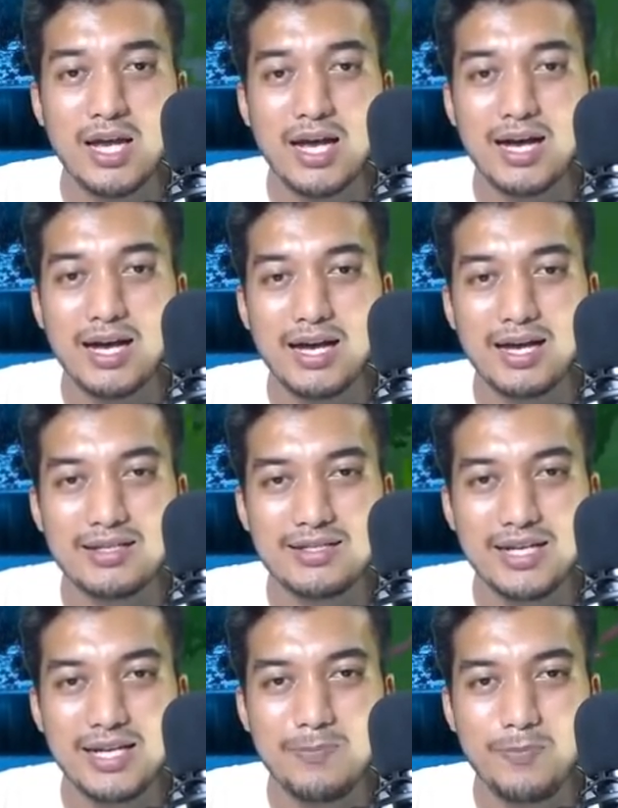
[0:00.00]
uh,
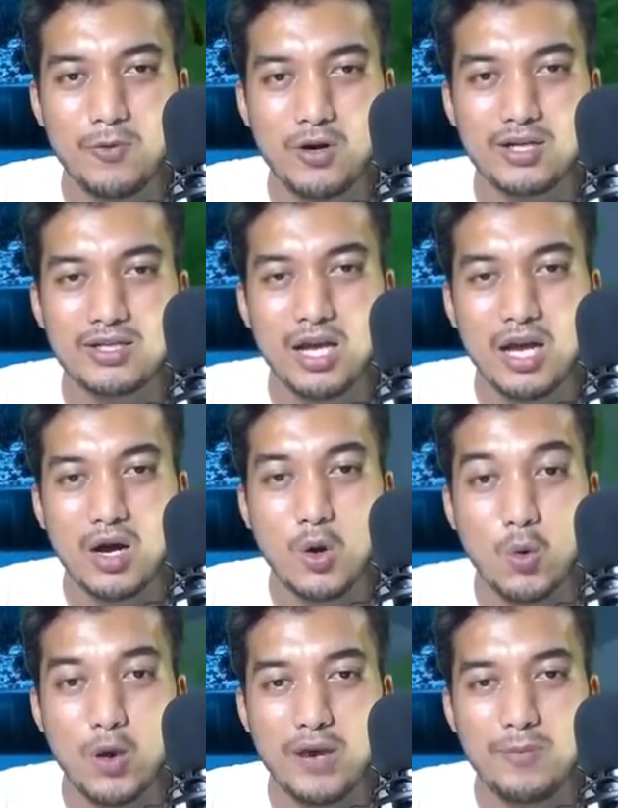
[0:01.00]
teleport
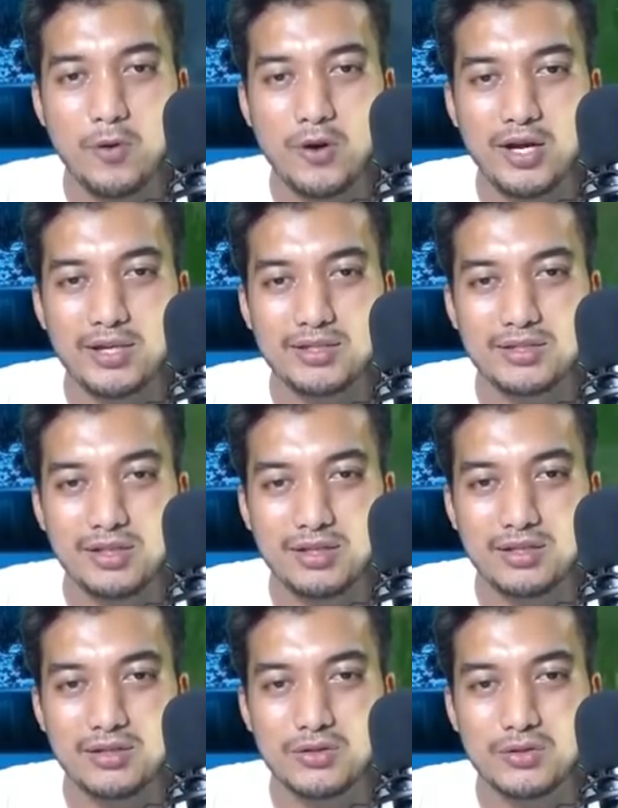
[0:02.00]
waypoints in
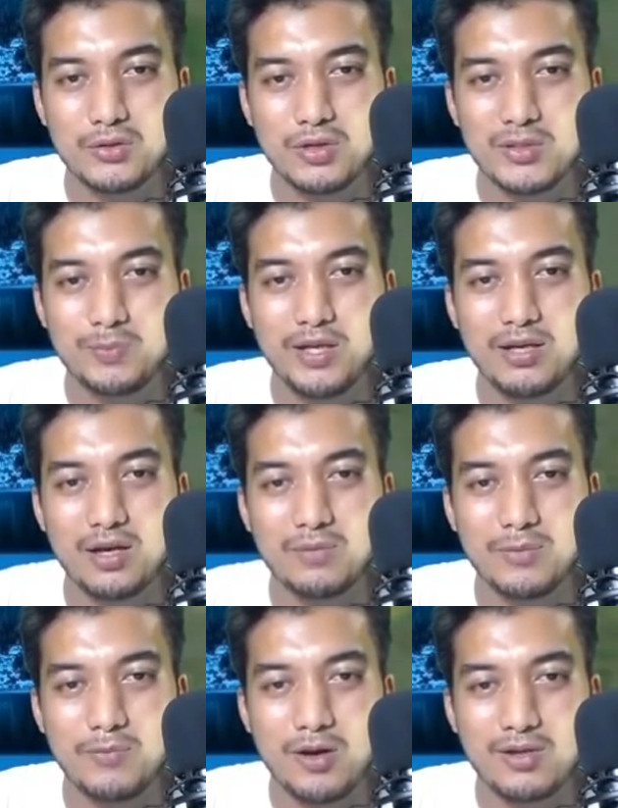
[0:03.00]
order to speed up
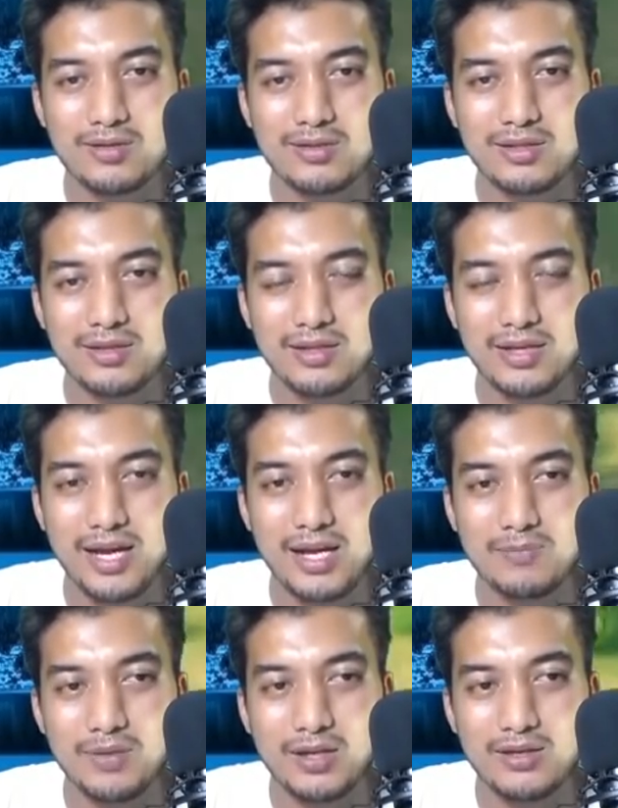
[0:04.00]
the process in the
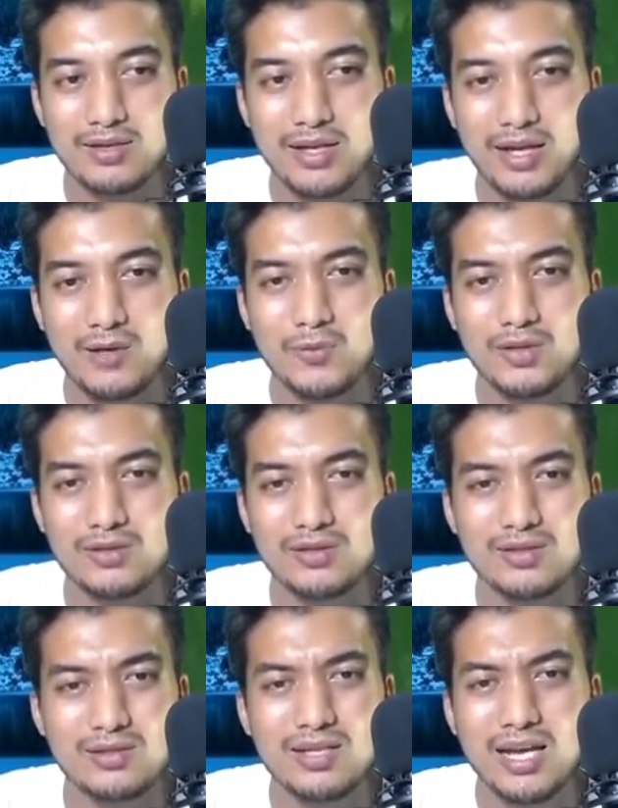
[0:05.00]
game because like it will
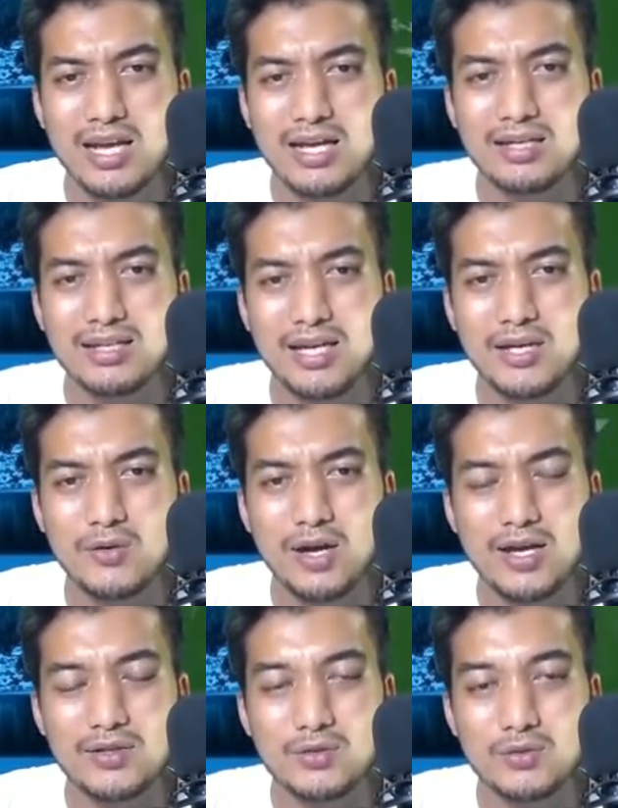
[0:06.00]
just uh, get you
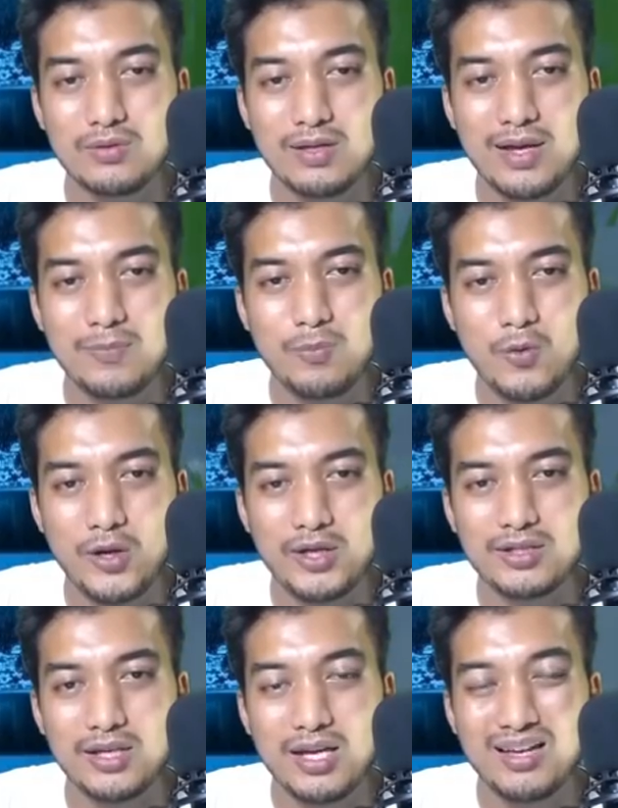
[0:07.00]
guys to that
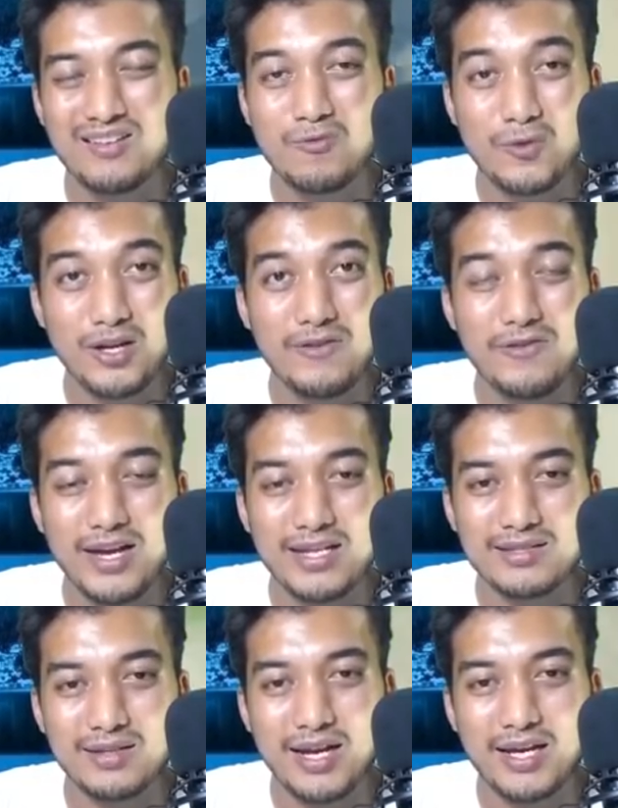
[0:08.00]
point really
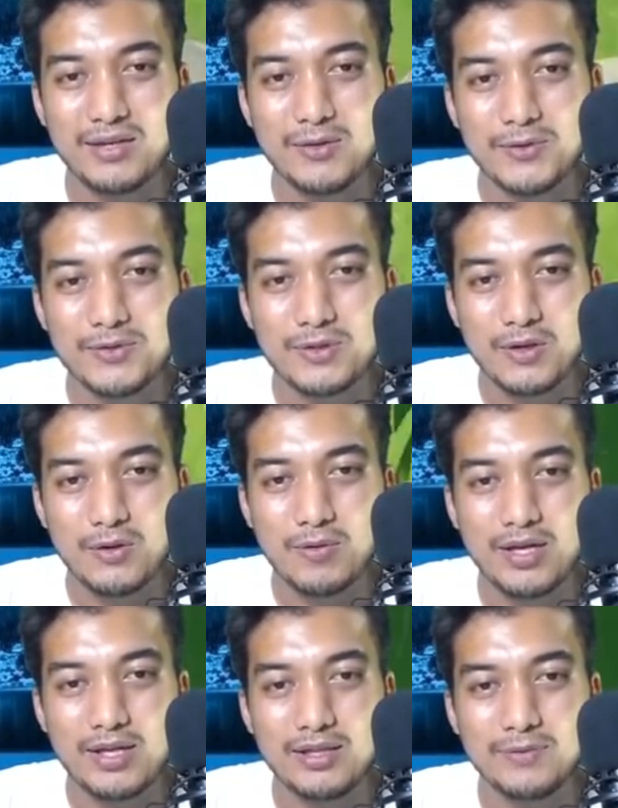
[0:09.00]
fast okay so
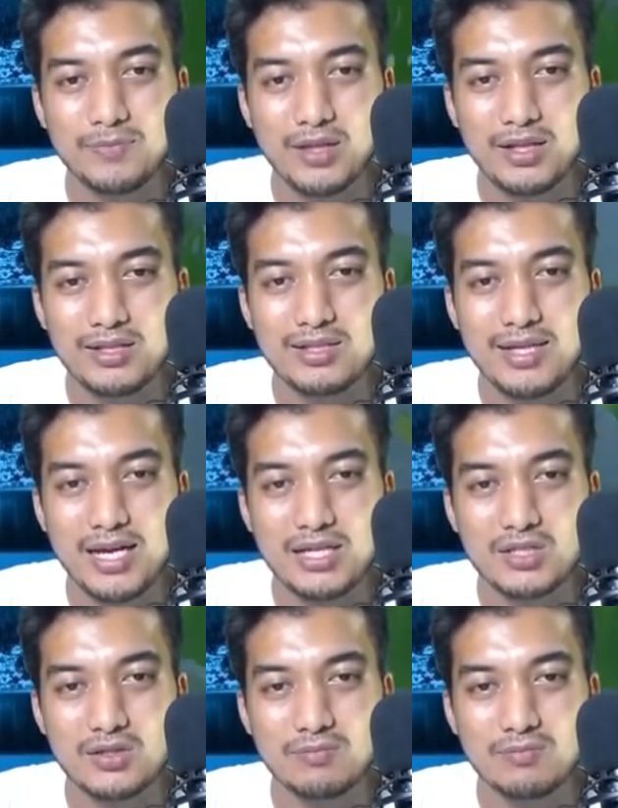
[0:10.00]
well let's dash